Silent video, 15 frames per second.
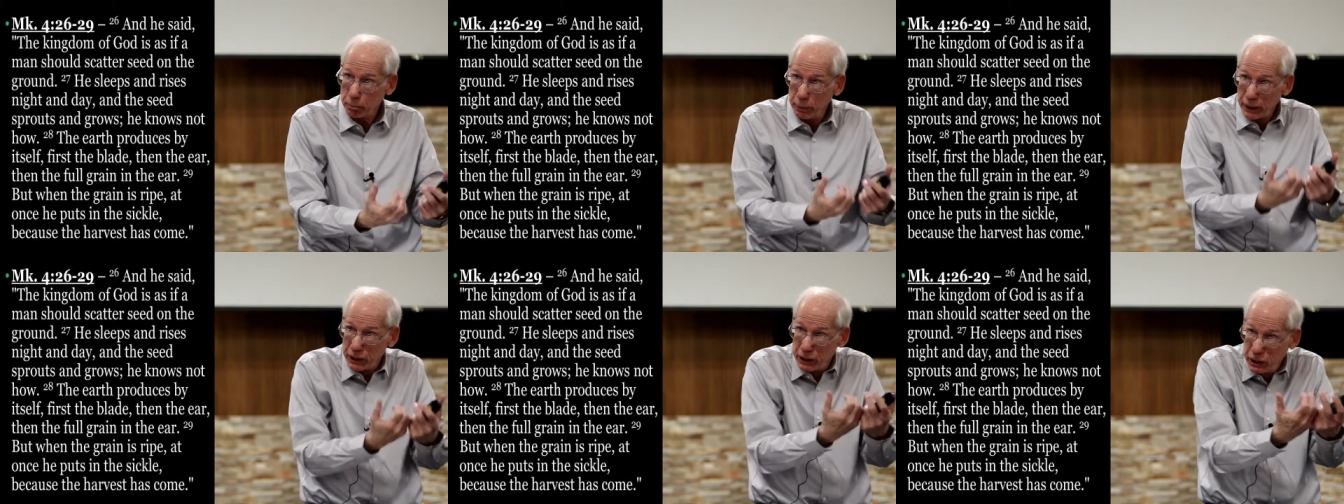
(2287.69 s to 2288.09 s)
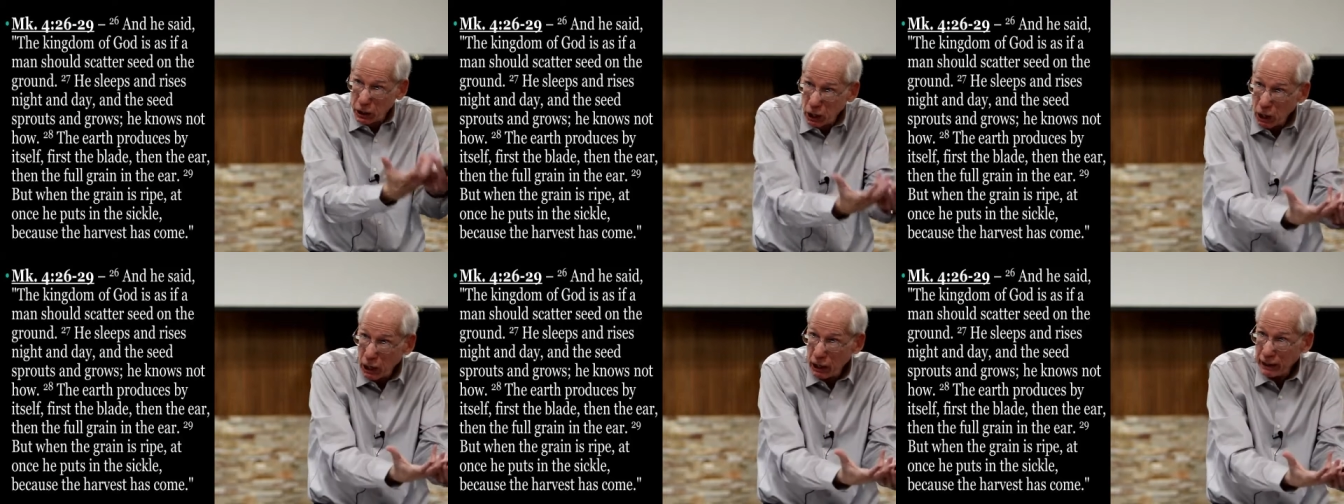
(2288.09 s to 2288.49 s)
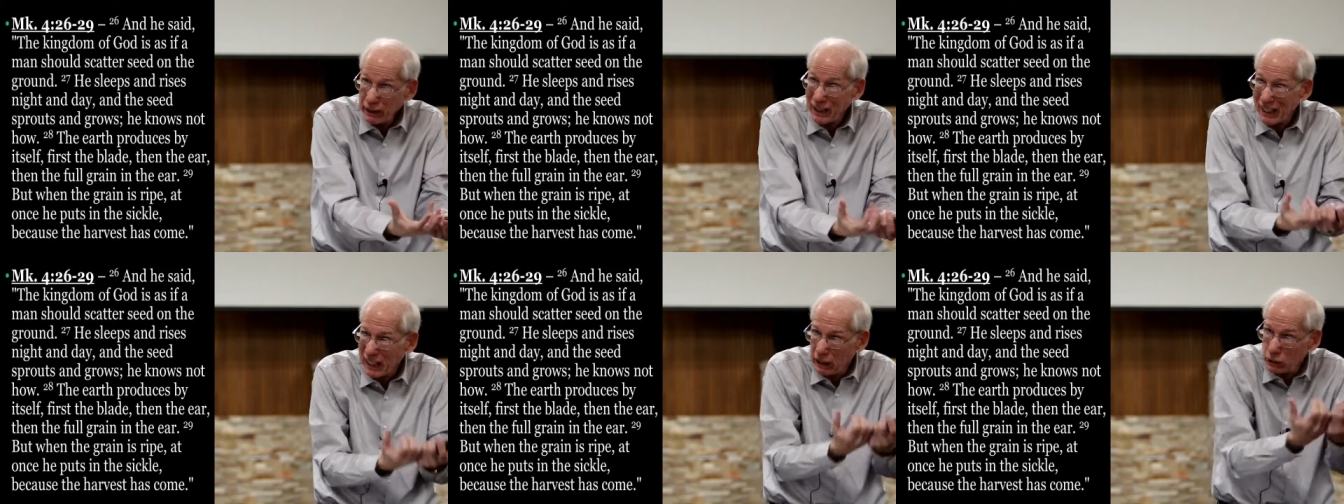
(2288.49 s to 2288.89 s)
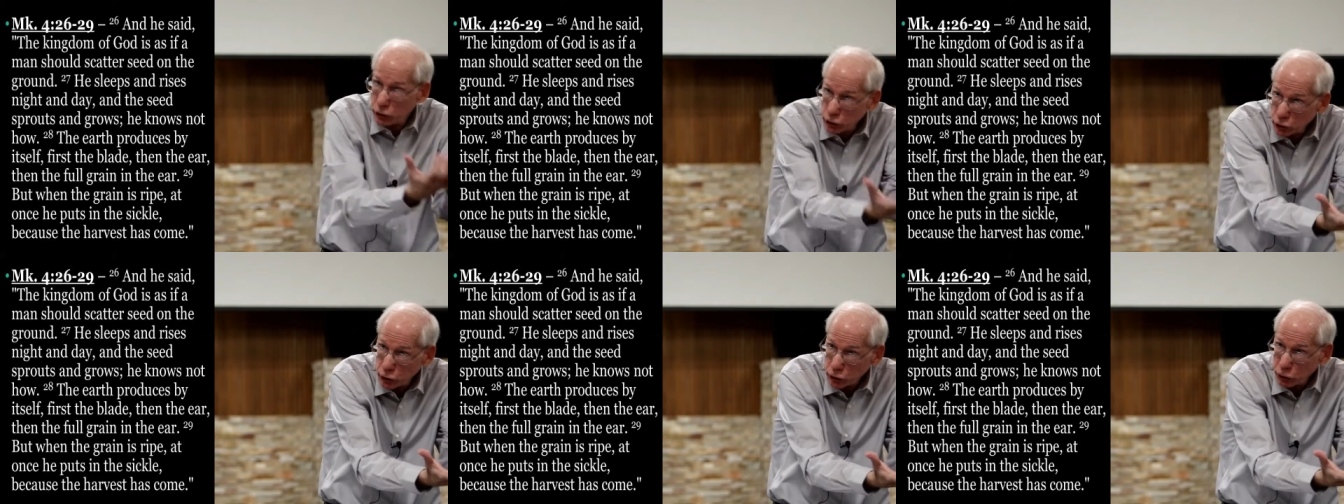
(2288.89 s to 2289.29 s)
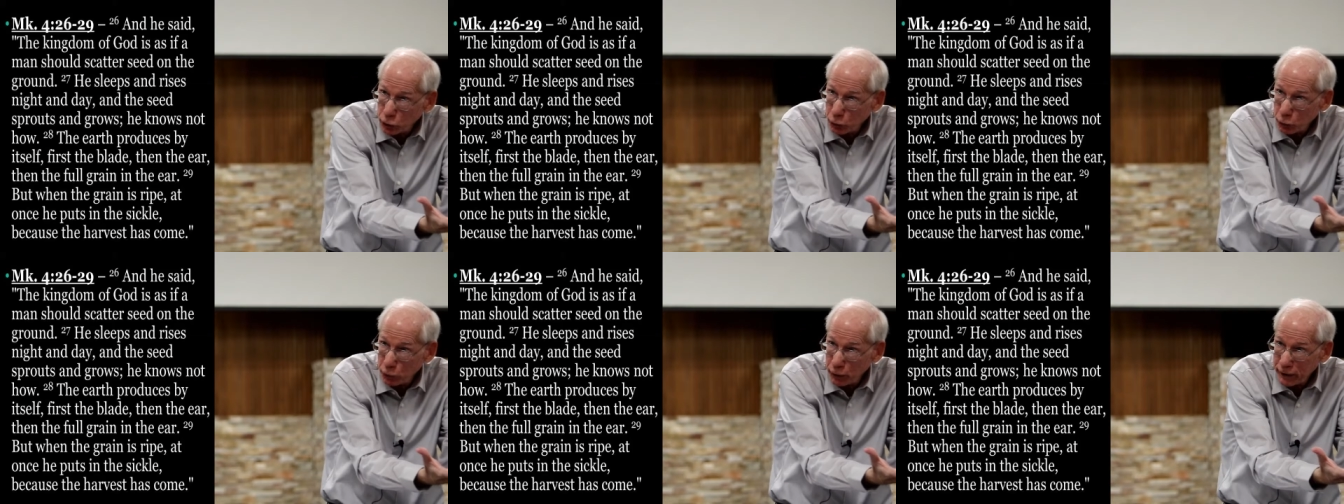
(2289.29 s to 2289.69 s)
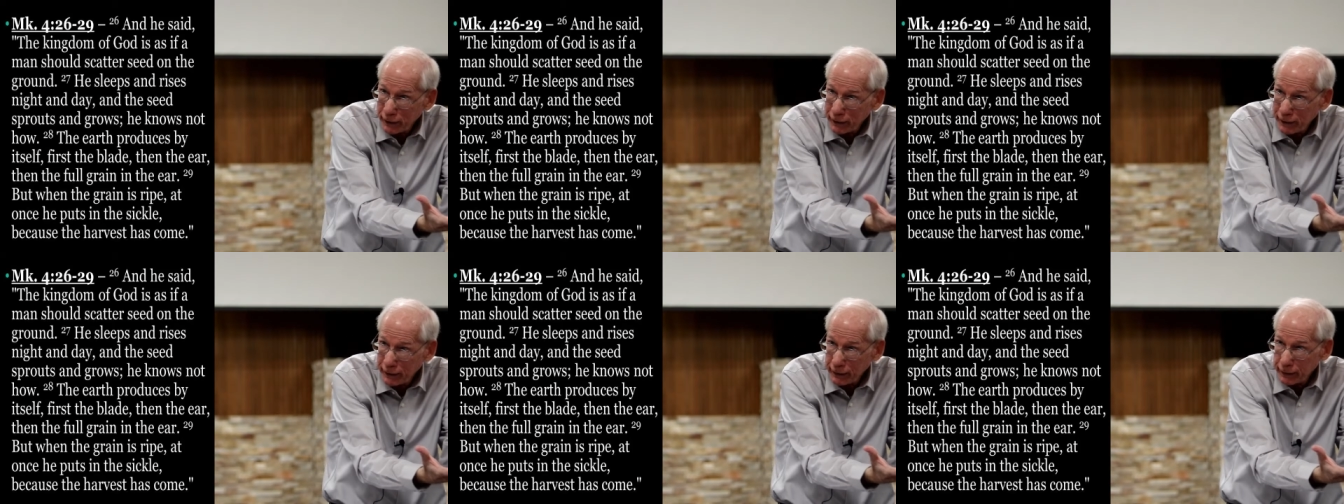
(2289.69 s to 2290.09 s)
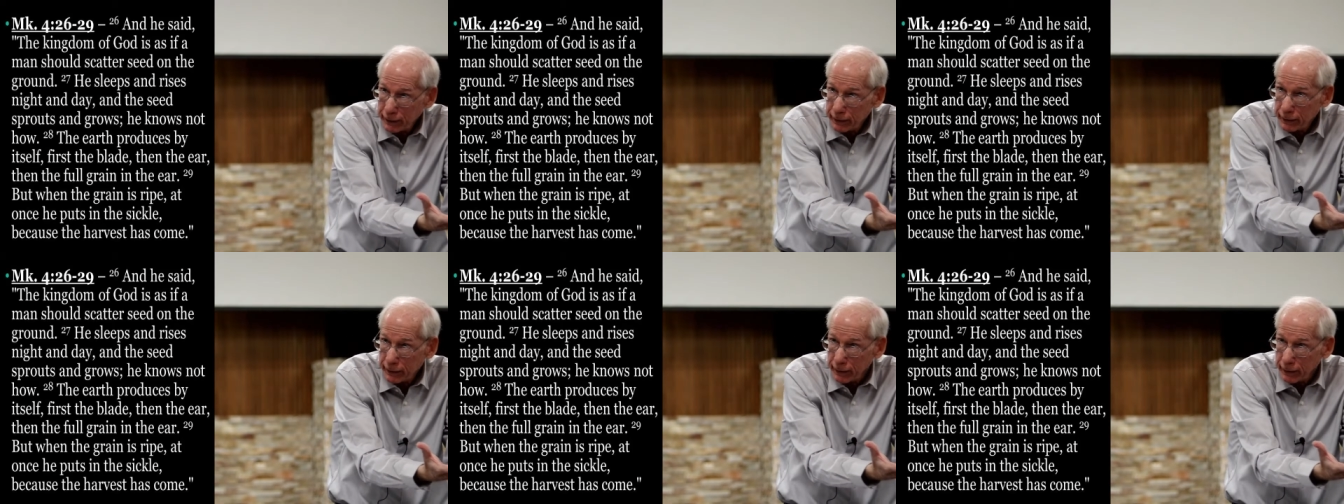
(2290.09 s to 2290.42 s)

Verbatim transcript: begun, instituted